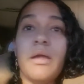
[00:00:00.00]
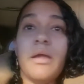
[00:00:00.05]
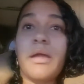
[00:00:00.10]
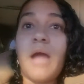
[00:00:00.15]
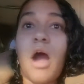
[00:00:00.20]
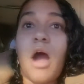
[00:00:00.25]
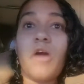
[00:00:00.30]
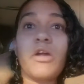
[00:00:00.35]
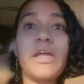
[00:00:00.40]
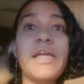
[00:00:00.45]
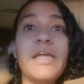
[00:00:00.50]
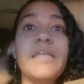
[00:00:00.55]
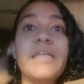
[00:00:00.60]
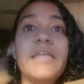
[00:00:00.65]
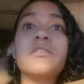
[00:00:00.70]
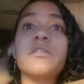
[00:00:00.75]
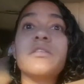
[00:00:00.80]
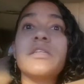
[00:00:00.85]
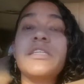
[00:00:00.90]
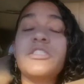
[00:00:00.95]
are
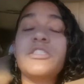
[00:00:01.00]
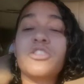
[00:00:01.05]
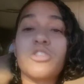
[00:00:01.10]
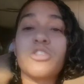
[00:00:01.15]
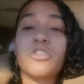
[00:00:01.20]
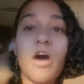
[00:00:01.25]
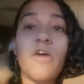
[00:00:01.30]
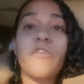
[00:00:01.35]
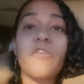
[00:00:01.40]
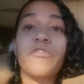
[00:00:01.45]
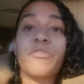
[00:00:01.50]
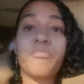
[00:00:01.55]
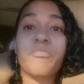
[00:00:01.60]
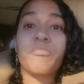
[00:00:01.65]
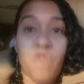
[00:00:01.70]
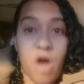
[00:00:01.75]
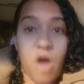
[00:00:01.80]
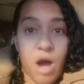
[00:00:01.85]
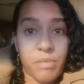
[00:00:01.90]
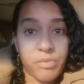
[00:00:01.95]
easily solved
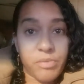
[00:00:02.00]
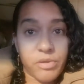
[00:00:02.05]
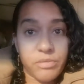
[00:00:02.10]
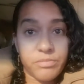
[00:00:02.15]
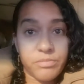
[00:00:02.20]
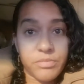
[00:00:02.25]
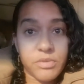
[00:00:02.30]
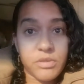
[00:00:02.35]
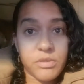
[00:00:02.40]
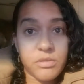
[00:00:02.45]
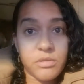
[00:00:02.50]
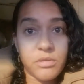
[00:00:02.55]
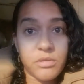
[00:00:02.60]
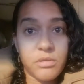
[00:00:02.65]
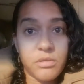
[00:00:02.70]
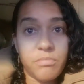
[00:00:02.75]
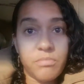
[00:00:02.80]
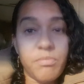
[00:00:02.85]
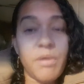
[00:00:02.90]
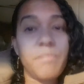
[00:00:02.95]
problems.
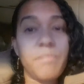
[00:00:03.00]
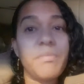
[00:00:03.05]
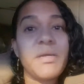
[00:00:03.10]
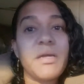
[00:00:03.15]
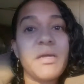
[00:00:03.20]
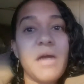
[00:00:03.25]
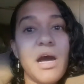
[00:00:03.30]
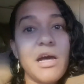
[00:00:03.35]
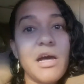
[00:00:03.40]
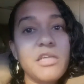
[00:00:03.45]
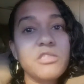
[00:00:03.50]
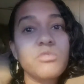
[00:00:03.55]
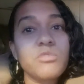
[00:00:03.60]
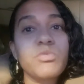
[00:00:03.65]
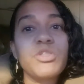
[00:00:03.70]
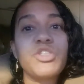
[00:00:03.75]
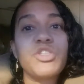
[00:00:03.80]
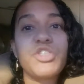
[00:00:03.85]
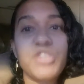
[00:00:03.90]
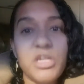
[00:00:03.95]
But because
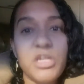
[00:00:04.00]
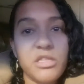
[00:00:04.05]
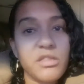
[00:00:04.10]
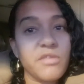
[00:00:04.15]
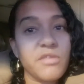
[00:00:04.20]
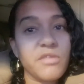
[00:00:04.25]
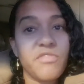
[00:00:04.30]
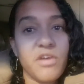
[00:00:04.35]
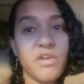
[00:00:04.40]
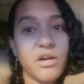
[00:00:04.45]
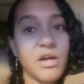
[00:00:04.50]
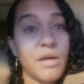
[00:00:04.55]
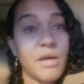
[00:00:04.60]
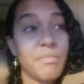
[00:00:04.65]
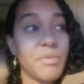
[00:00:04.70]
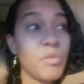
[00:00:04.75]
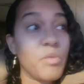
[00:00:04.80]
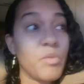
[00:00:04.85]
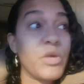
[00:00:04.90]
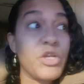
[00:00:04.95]
we shut the fuck
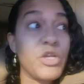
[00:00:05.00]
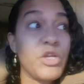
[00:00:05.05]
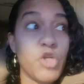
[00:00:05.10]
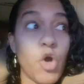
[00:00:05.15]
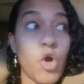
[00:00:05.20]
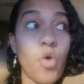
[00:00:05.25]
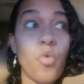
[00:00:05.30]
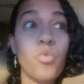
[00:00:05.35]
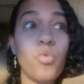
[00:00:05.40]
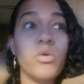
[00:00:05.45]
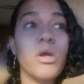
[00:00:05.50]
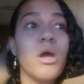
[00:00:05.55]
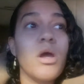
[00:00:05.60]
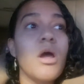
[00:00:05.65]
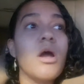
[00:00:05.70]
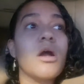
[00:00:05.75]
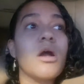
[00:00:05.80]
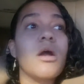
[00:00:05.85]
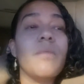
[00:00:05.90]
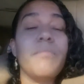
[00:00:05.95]
up and we don't
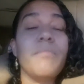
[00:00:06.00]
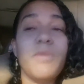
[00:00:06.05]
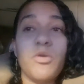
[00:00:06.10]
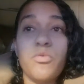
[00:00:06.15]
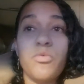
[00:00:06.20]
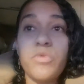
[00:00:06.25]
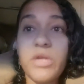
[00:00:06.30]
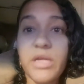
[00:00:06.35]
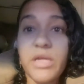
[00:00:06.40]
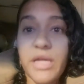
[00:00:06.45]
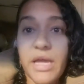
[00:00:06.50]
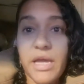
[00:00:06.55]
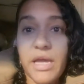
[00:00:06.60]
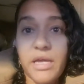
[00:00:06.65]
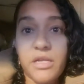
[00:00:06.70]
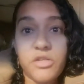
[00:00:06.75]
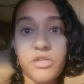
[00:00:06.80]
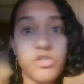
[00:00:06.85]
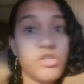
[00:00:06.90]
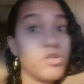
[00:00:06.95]

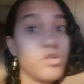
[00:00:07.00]
communicate to